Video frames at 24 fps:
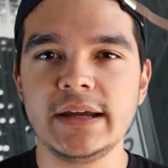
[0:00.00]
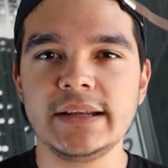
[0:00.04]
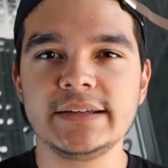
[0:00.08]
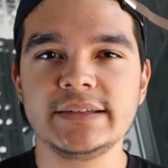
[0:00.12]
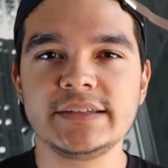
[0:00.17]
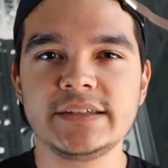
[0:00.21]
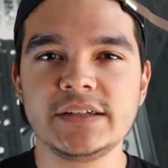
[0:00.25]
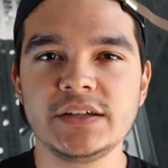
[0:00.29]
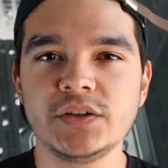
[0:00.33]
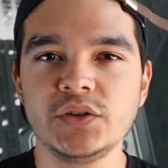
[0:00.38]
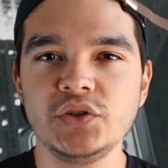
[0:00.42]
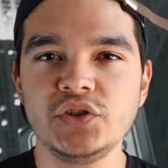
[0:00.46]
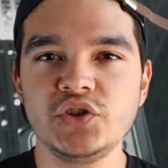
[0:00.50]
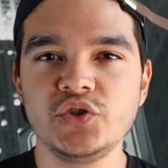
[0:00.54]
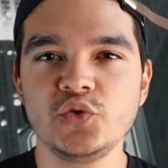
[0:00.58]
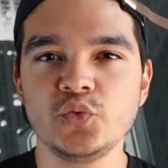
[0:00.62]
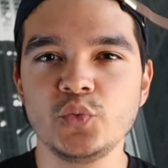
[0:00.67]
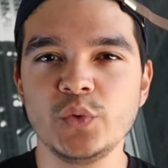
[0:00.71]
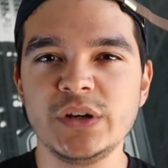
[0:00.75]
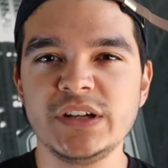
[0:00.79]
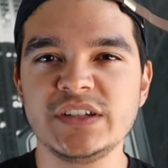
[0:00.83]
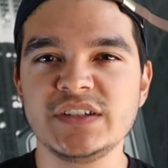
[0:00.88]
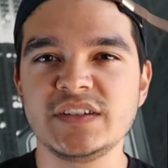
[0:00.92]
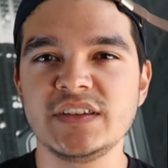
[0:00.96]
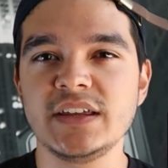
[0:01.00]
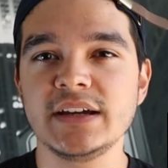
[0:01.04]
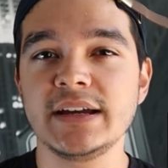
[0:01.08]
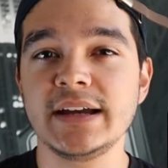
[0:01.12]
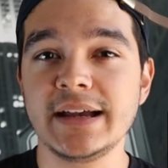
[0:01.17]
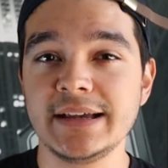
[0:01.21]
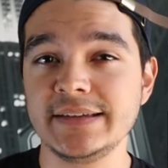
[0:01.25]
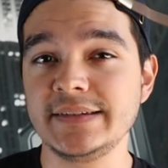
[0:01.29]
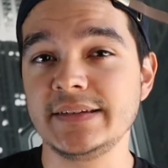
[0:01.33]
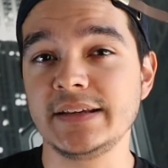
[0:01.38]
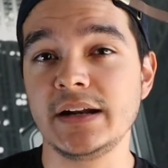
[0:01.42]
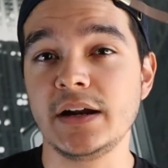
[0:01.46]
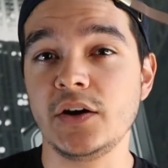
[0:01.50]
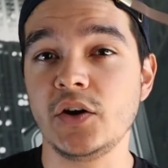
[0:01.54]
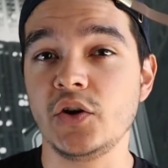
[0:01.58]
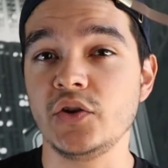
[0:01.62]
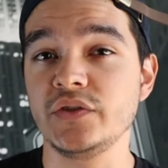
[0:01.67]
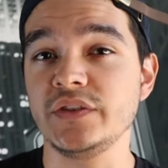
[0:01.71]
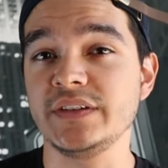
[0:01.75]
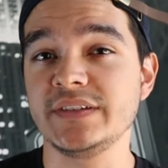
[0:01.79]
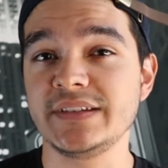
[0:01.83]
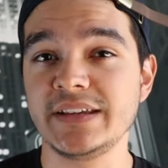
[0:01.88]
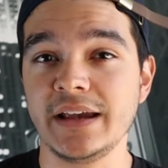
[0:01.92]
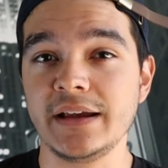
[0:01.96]
until you reach the kasra
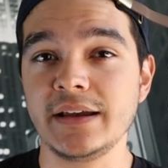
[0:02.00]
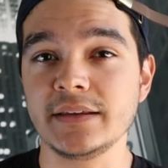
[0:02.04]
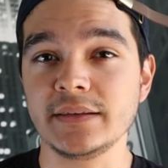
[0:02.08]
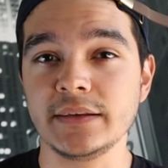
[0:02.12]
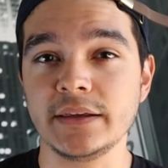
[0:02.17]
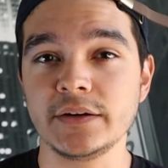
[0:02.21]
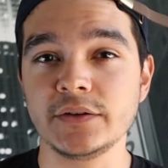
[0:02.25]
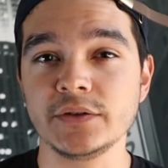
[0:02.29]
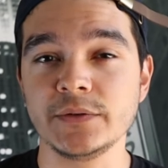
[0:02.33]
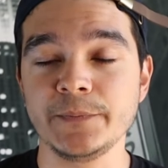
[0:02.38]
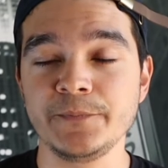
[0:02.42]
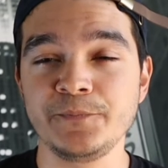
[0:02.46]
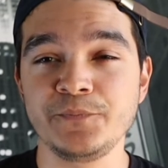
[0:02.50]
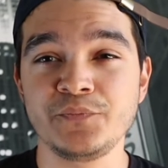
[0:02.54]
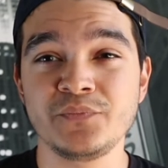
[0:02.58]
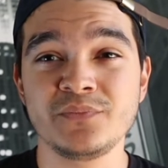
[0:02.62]
on the second letter.